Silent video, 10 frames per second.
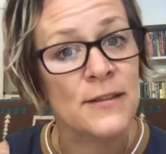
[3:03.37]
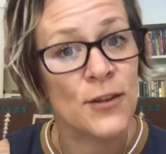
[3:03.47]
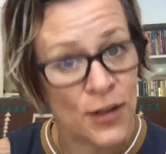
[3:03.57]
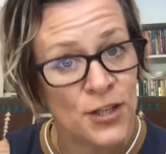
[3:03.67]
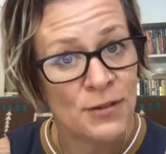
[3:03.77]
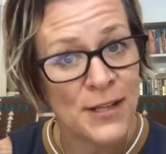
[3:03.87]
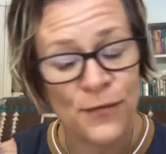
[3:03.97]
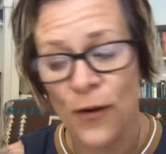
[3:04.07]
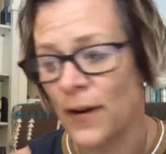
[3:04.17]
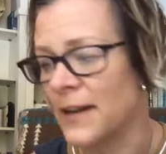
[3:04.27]
You've got to dress
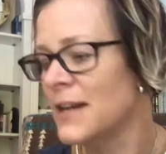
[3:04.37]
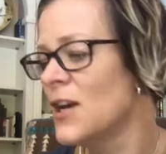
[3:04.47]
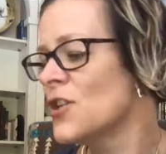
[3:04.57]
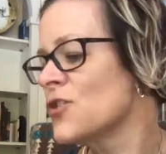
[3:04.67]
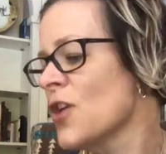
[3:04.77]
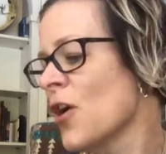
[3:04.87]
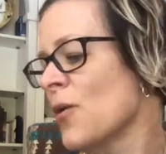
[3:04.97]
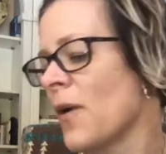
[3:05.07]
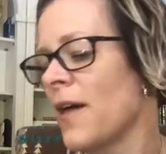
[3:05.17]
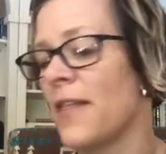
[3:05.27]
for it.
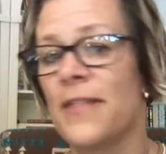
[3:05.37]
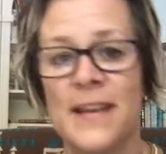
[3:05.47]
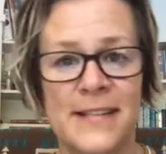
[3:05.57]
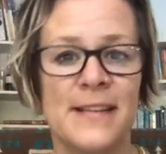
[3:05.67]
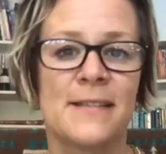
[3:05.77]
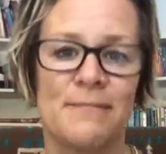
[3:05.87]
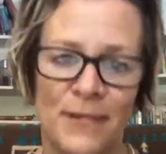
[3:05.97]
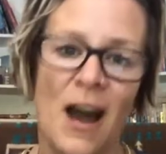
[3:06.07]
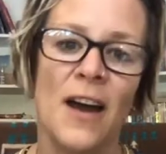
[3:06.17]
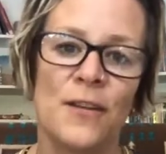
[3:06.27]
So this is
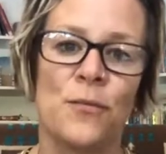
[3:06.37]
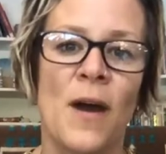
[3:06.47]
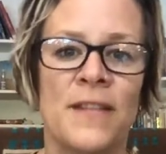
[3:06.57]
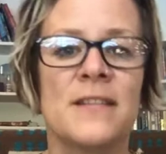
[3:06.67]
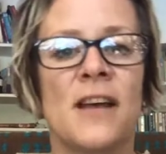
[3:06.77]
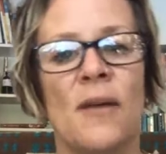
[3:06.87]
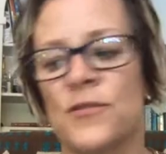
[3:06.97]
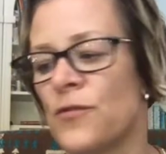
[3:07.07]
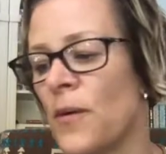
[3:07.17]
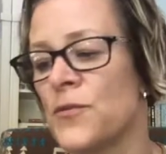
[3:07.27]
kind of where this comes
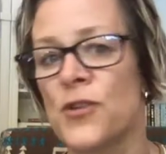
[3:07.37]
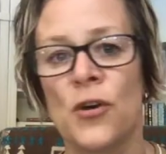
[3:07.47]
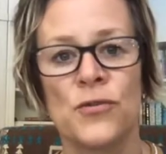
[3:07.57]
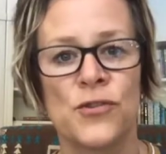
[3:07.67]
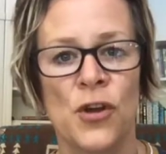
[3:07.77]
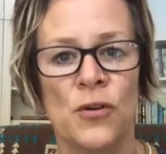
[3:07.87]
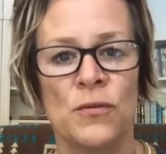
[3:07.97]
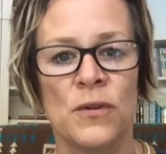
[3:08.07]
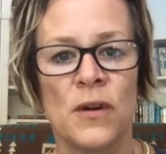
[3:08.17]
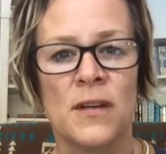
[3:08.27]
from.
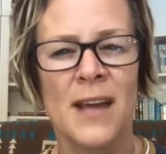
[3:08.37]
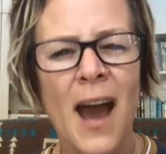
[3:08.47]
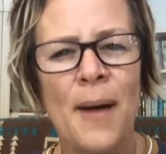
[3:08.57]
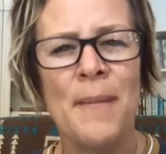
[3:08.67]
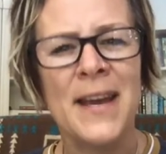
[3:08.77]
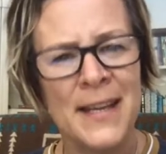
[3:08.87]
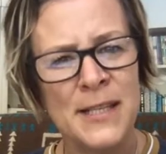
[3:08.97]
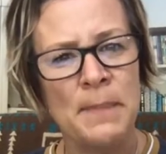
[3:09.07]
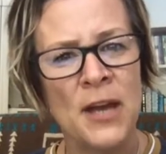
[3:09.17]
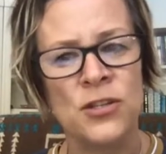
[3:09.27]
So yeah, make it
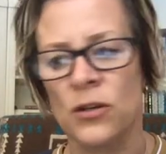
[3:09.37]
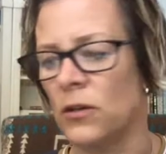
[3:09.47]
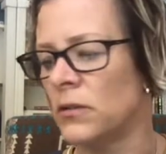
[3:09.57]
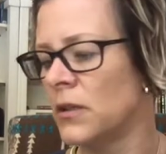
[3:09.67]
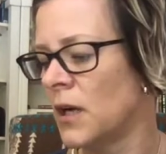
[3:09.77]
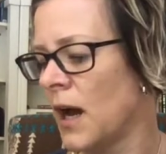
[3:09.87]
special.